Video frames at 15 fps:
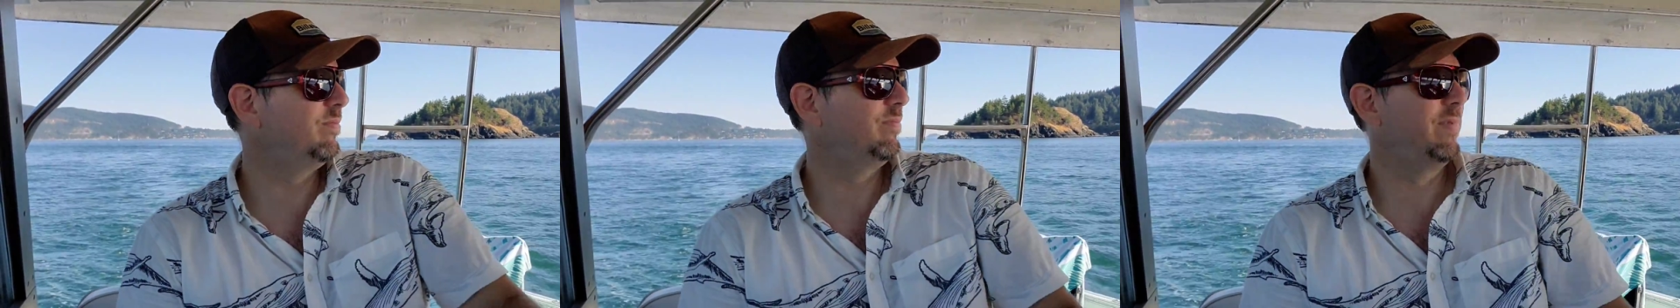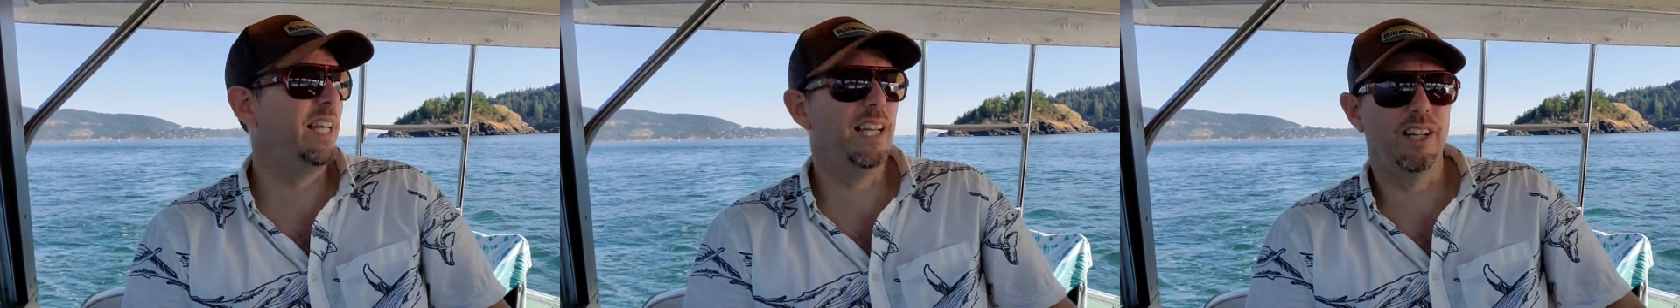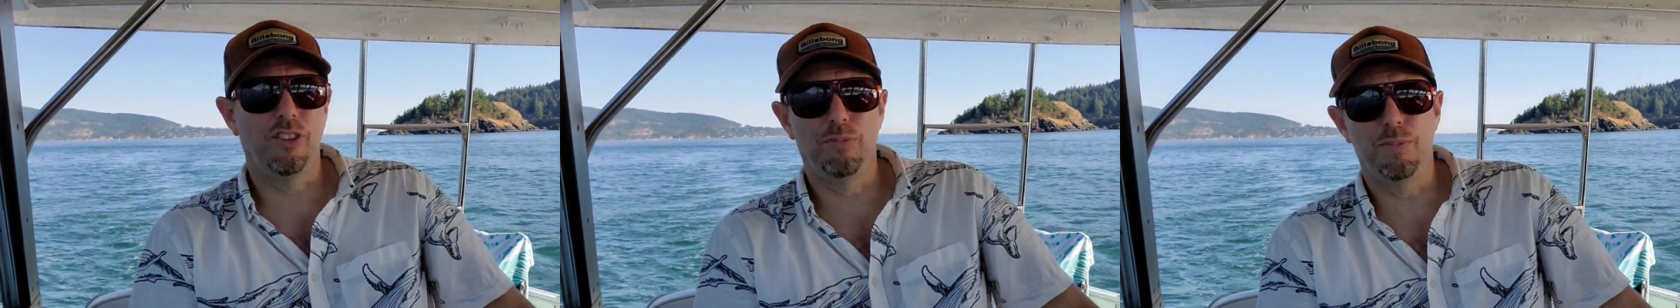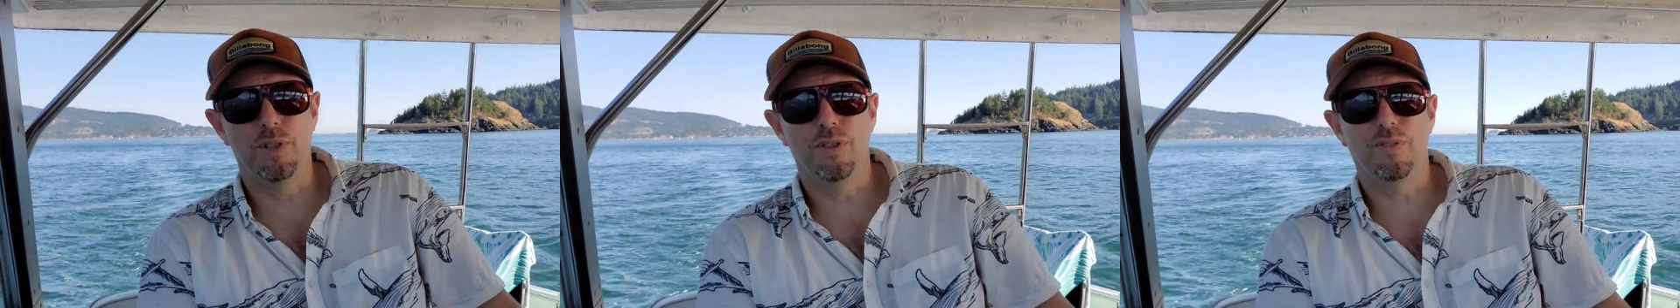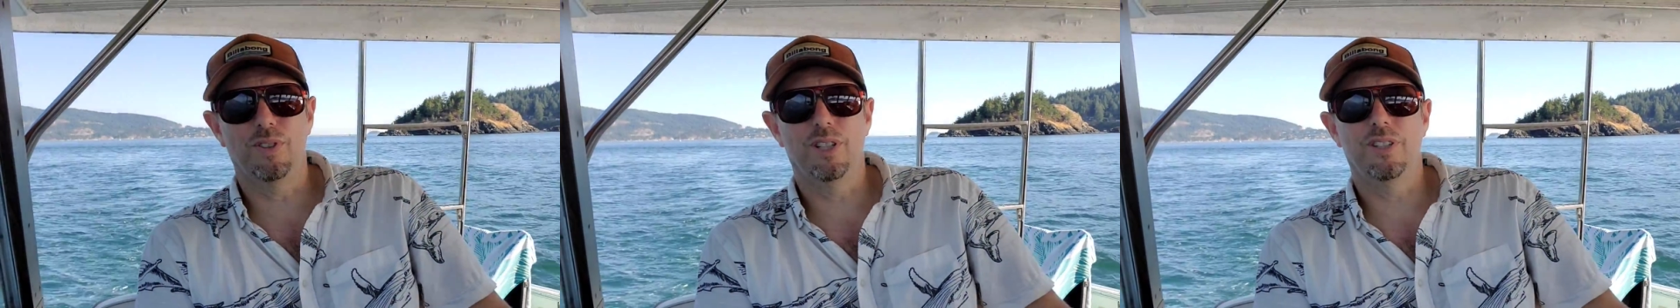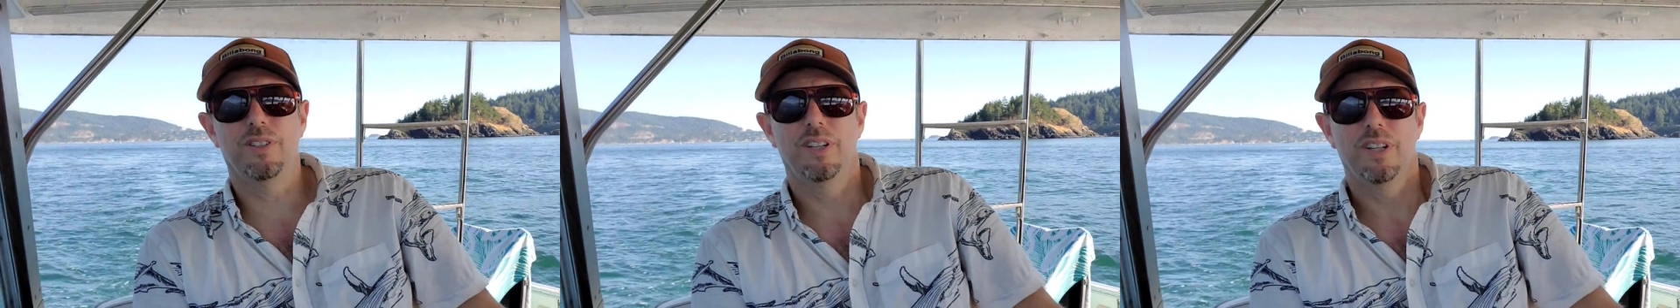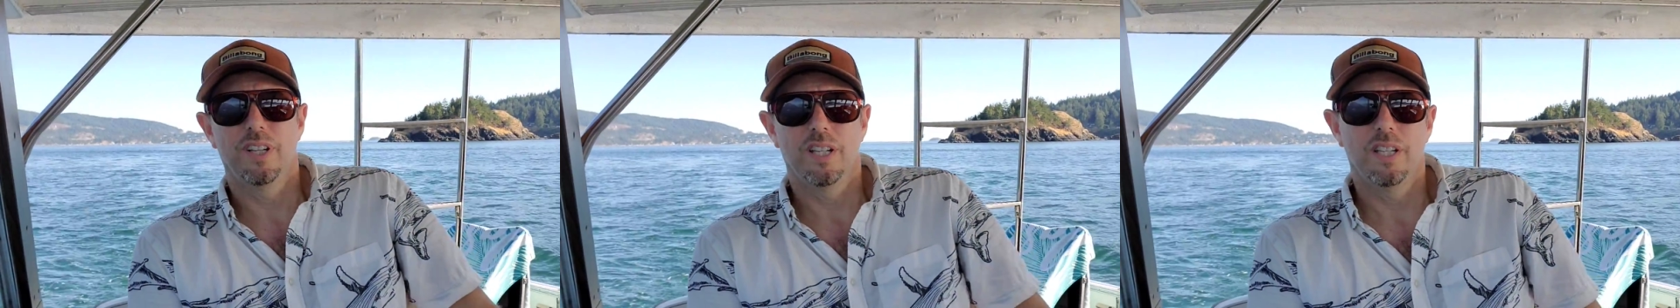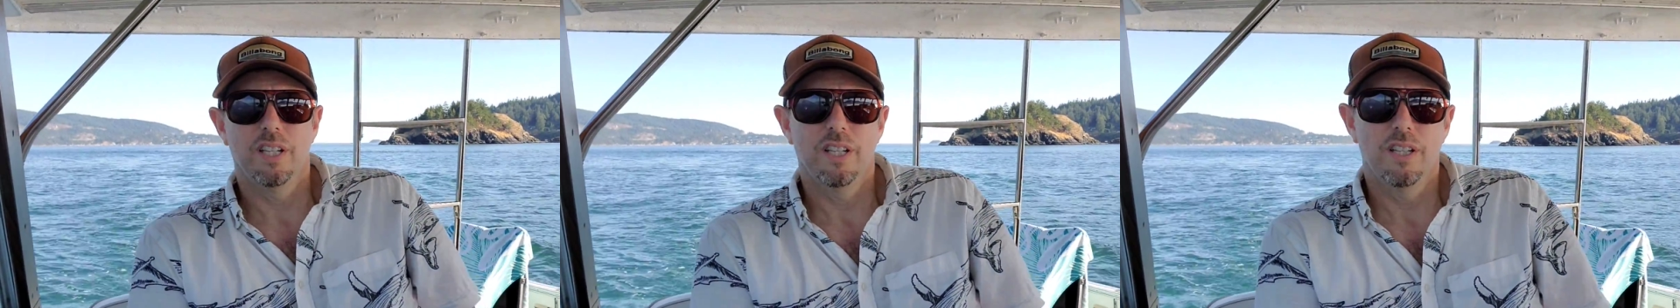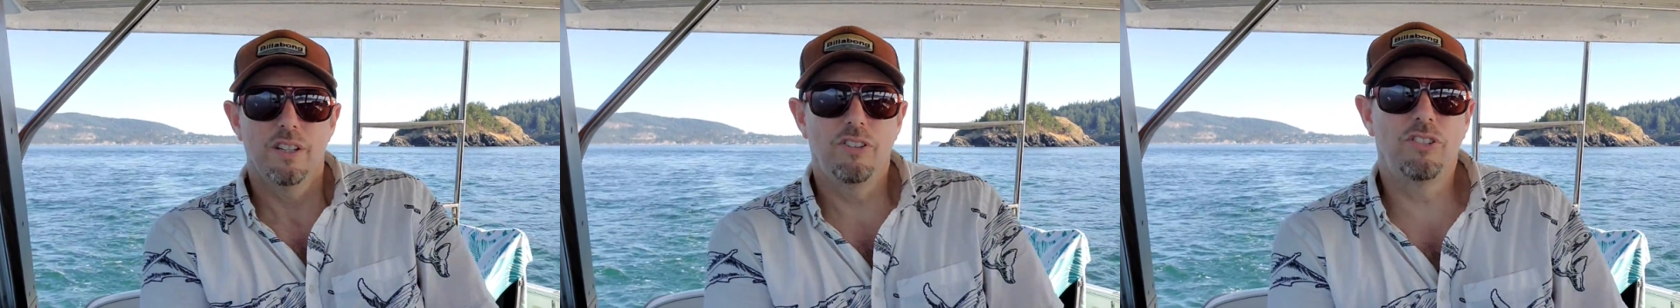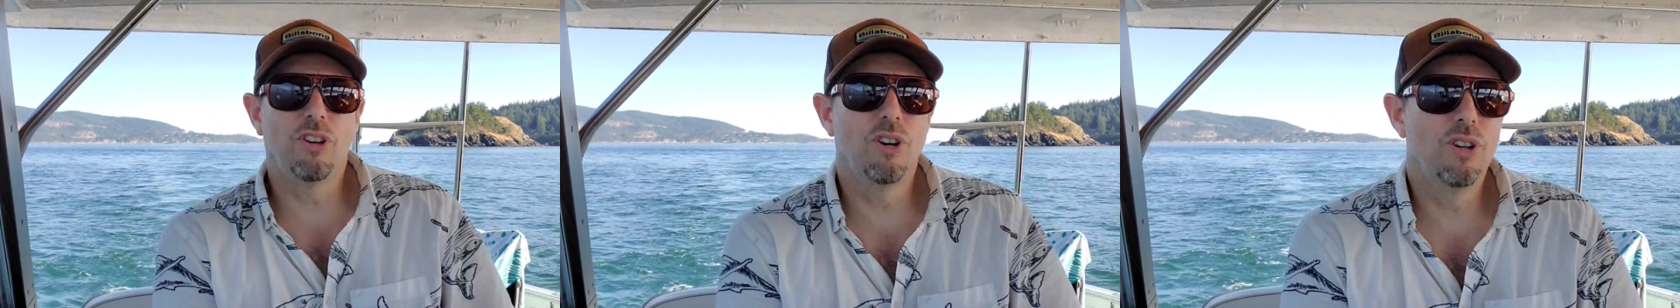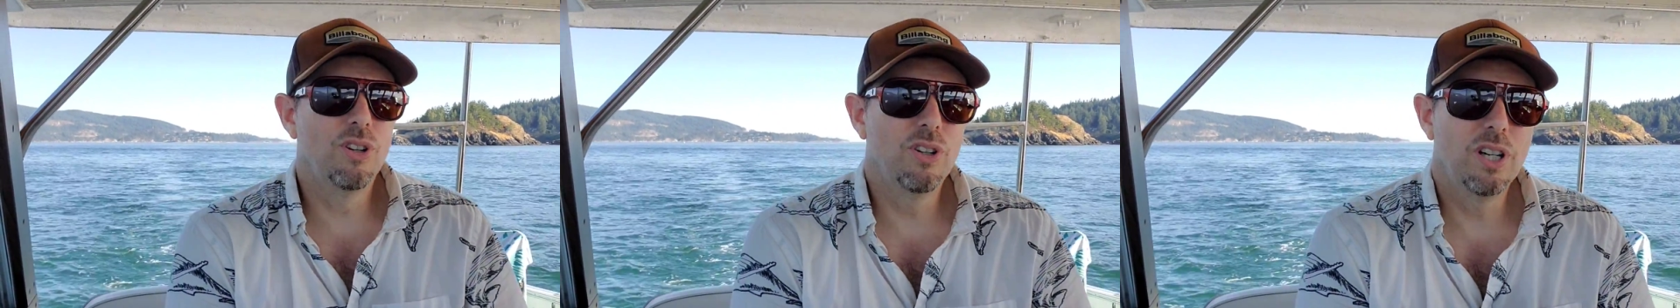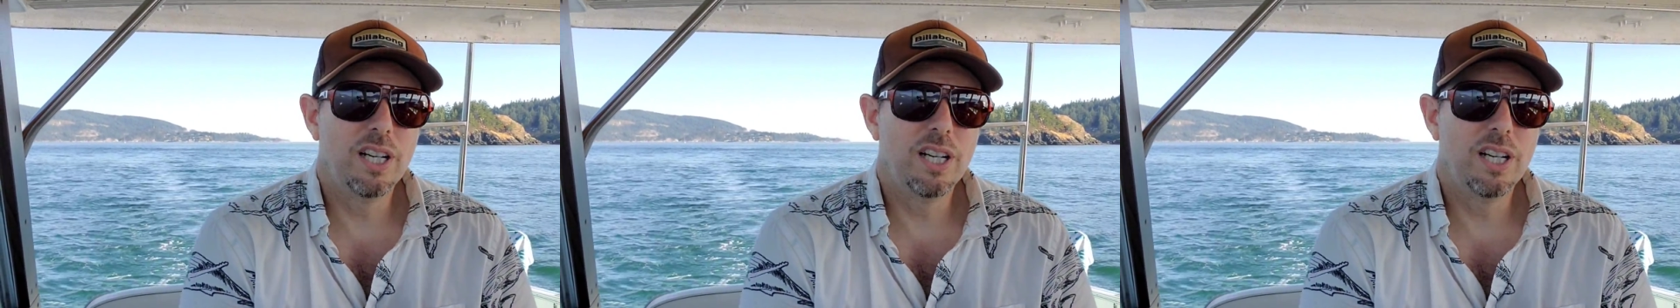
man, it's beautiful. So